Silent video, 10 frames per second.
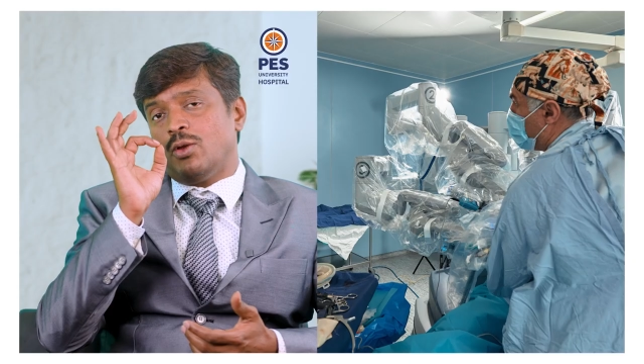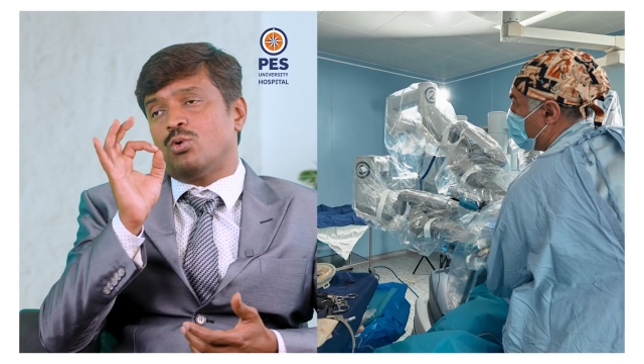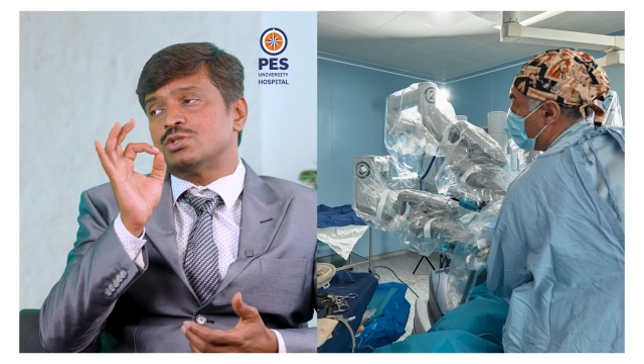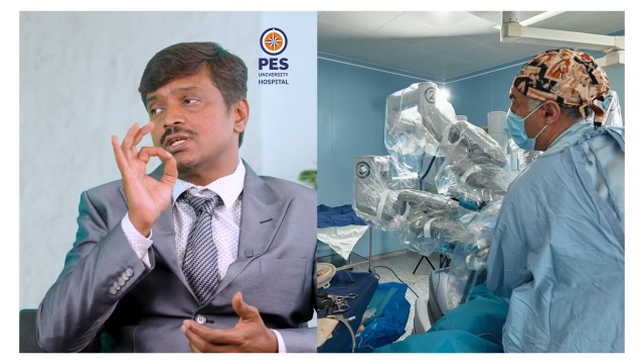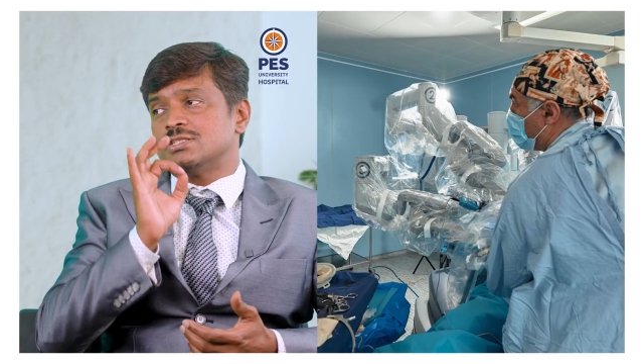
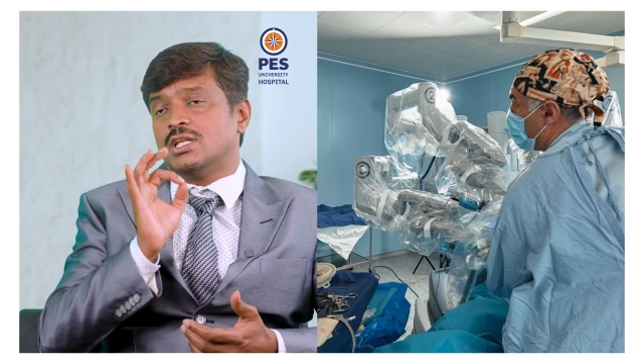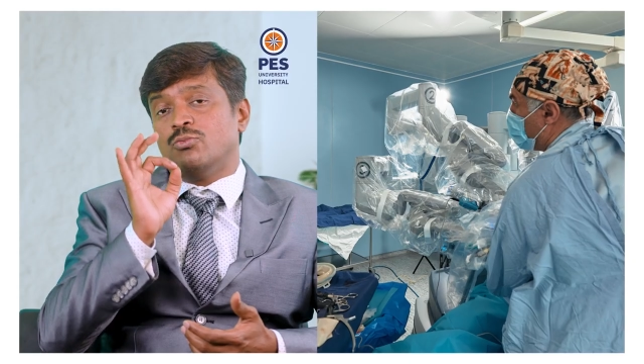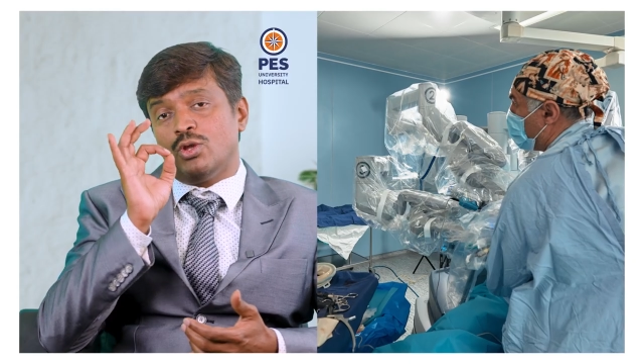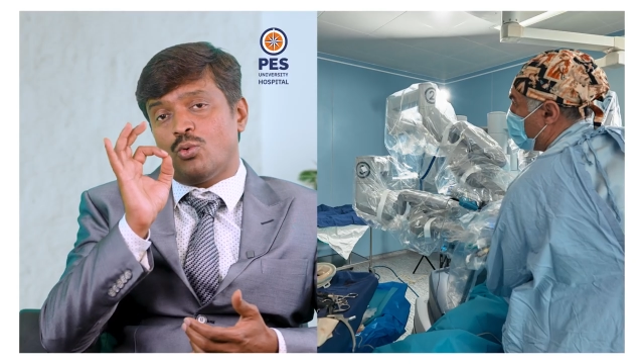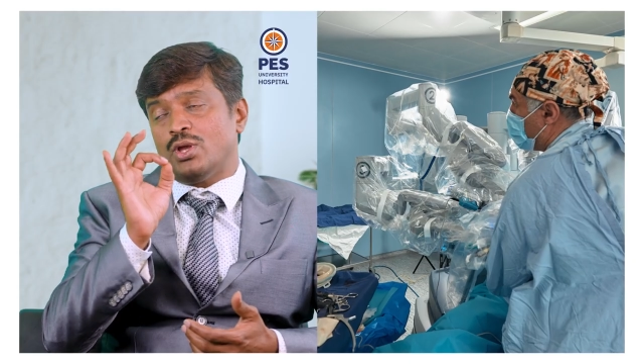keyhole surgery.
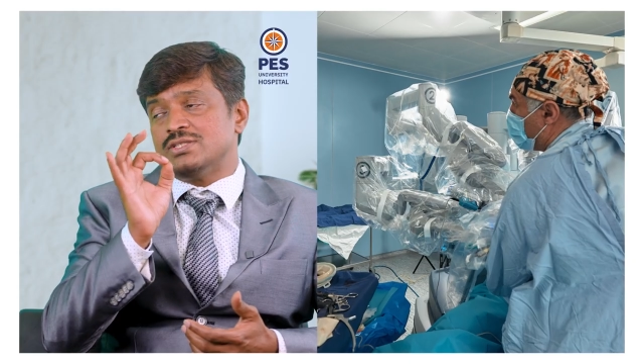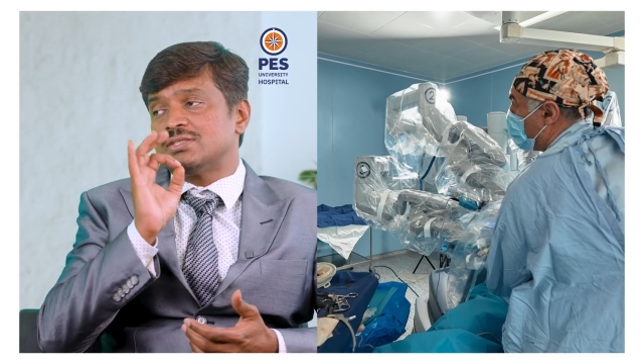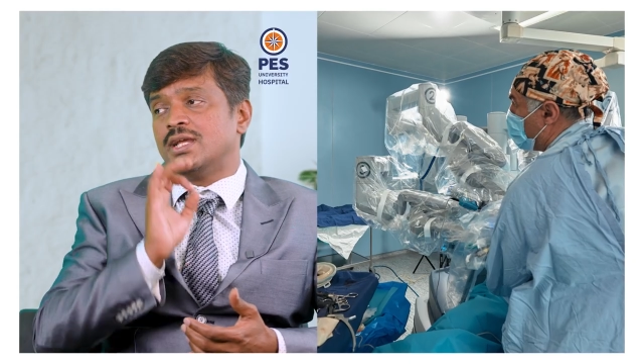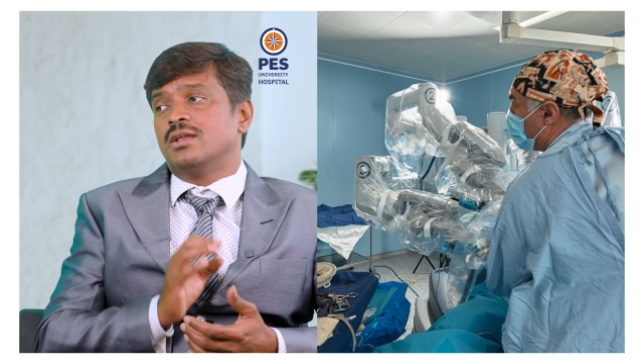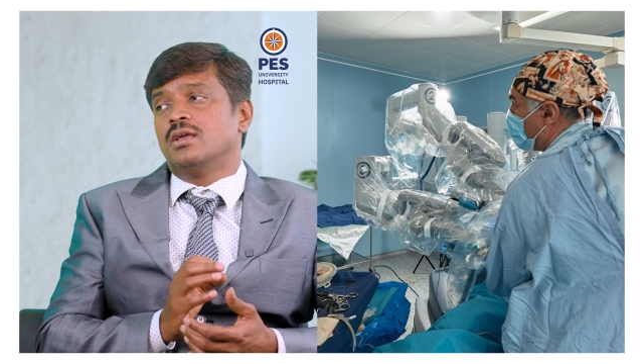We go
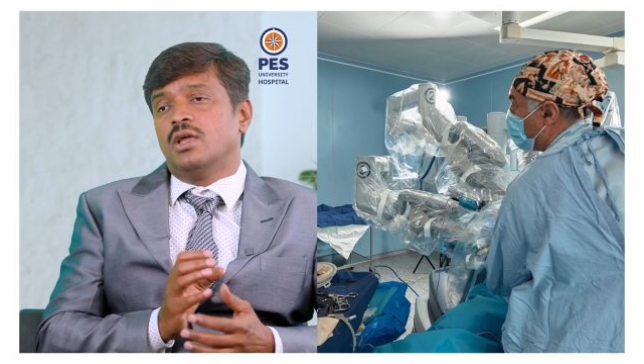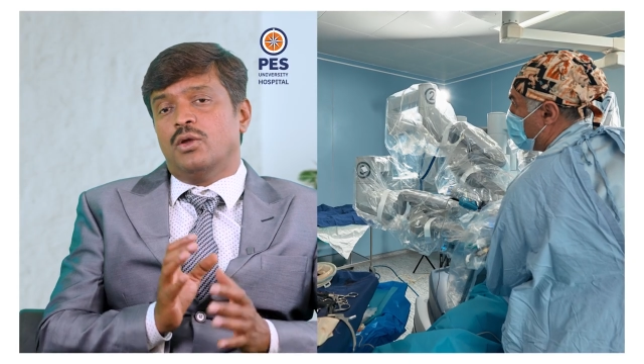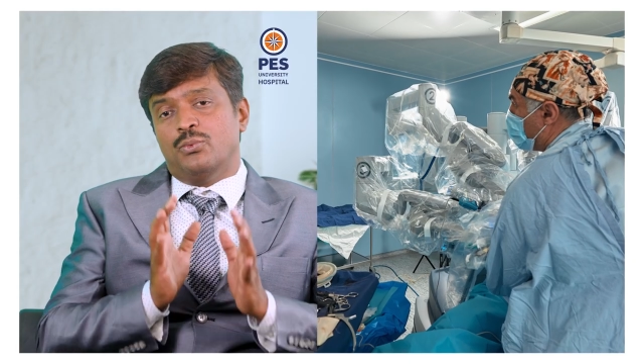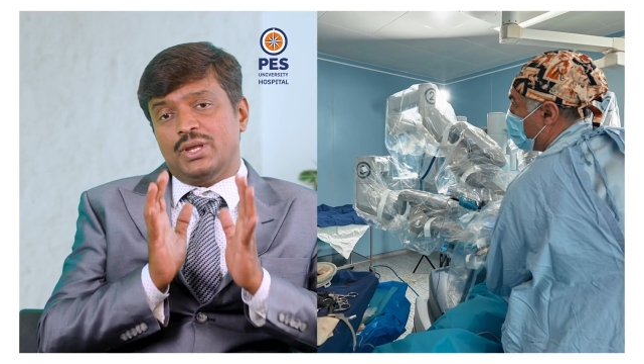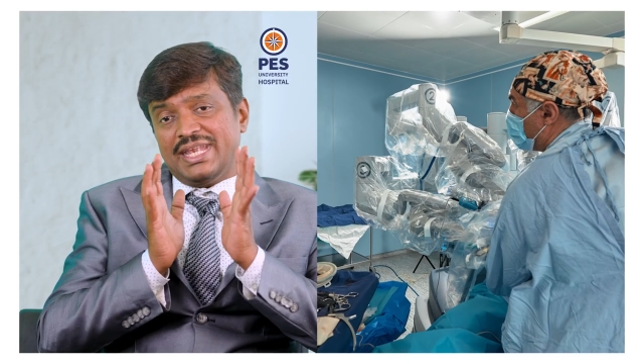inside,
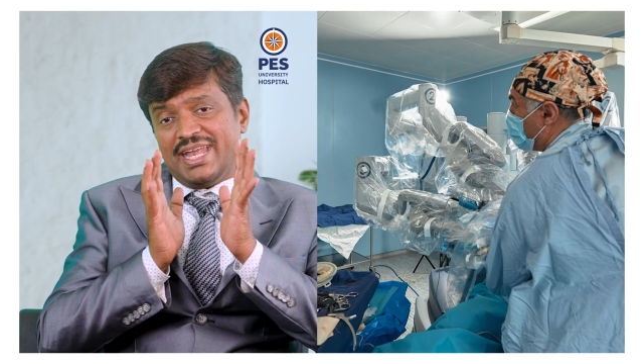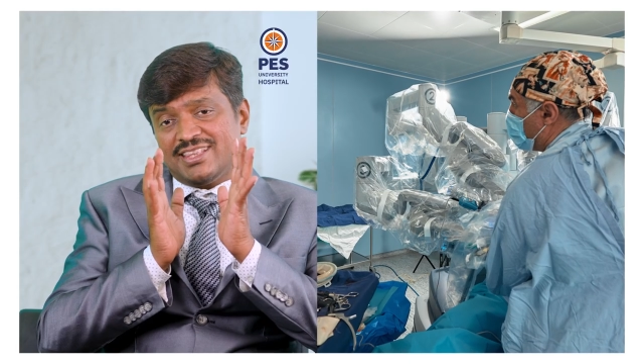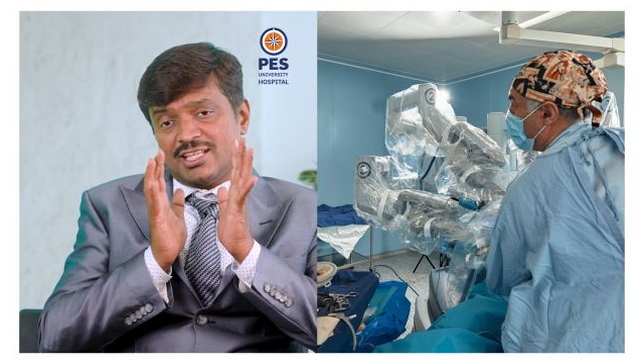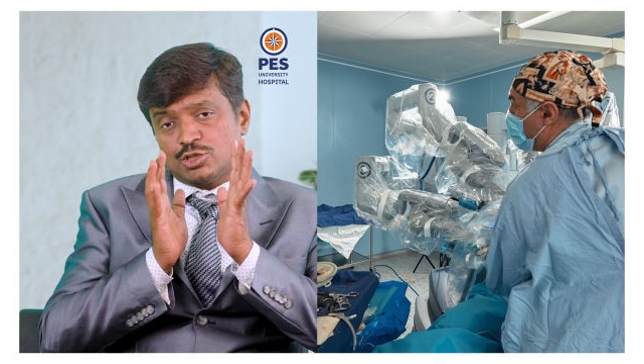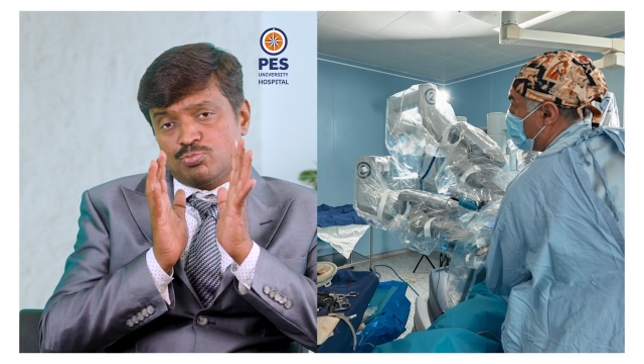we
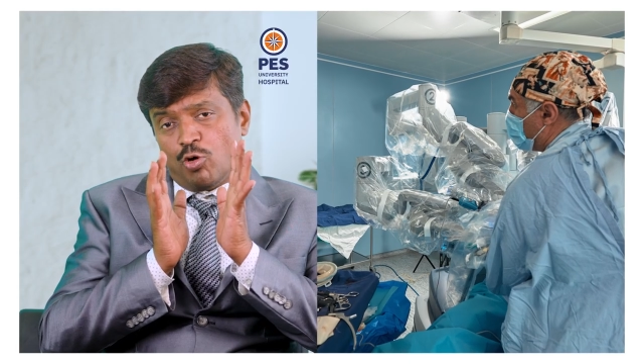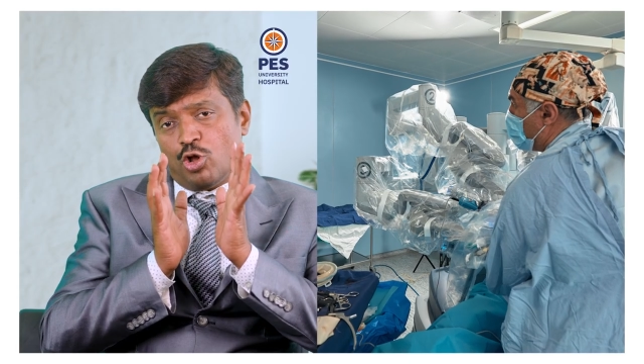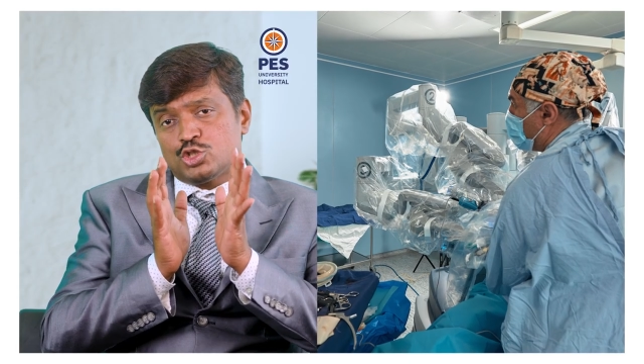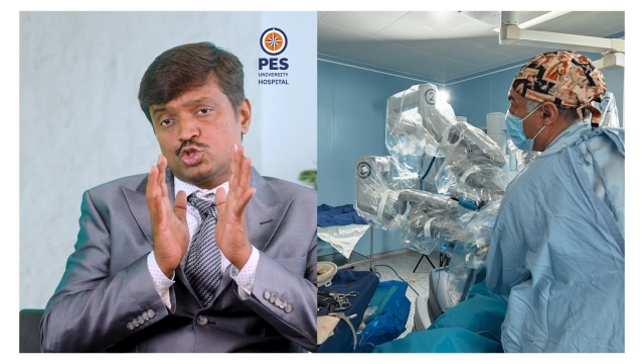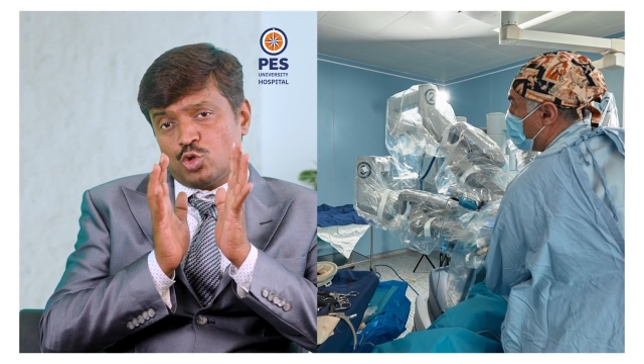create the
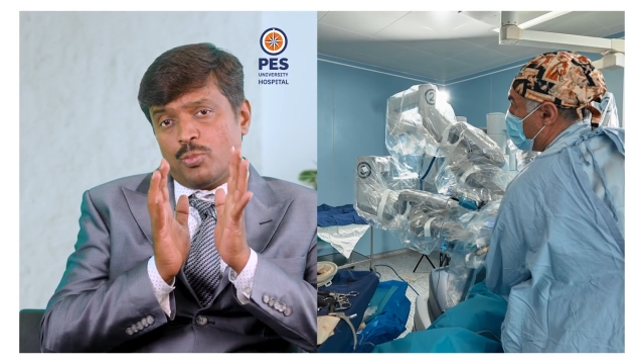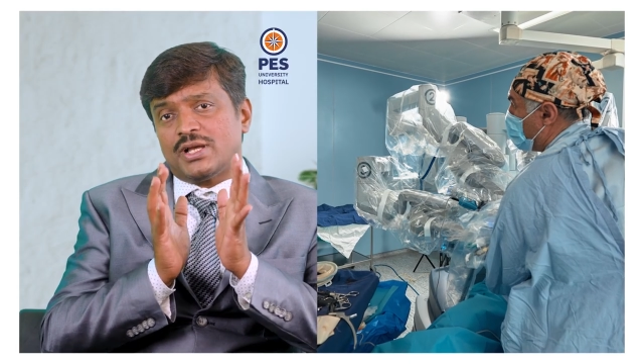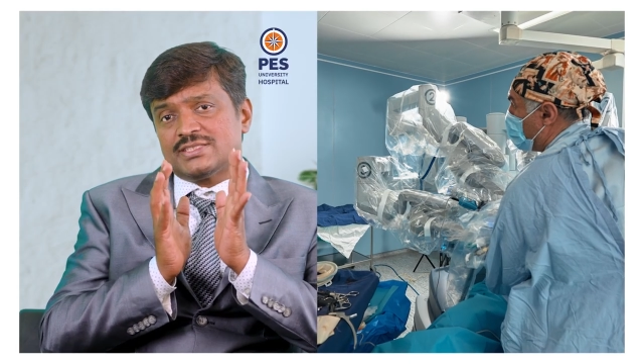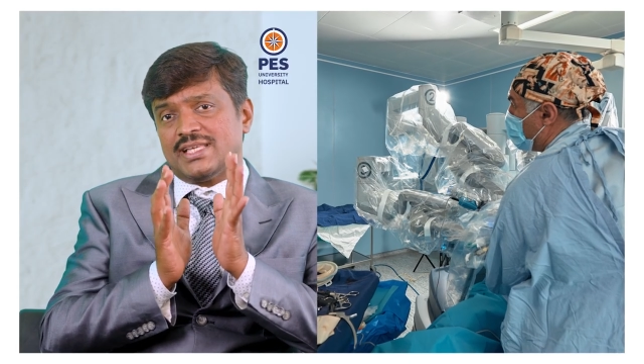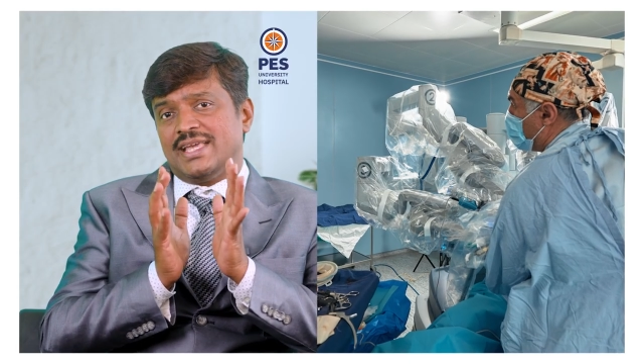small
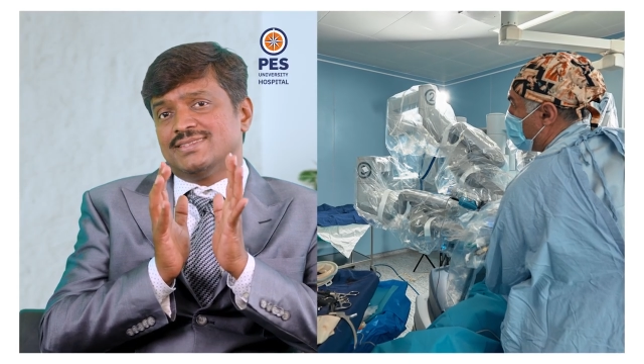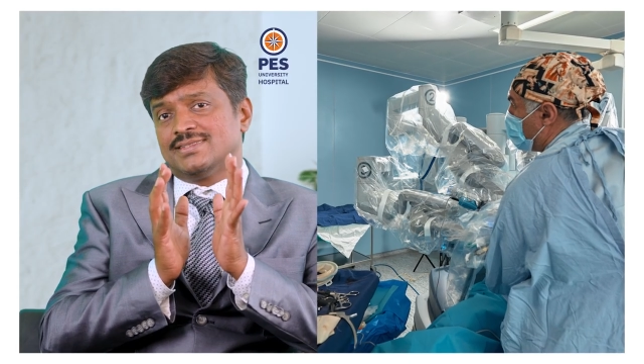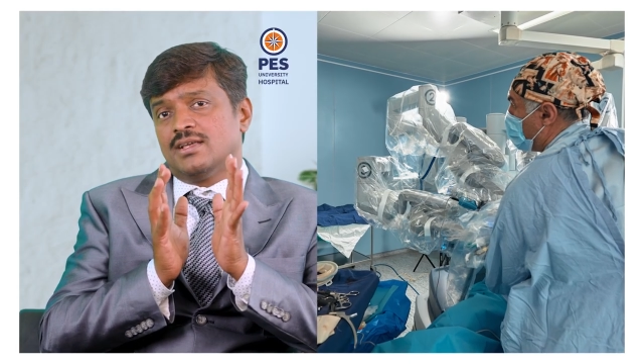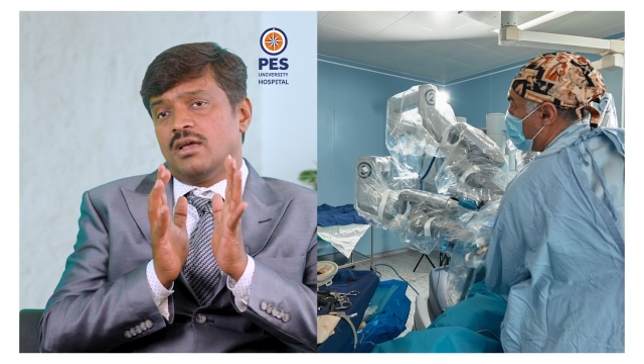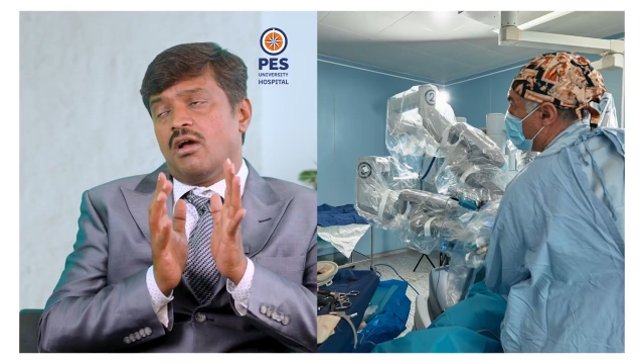stomach size,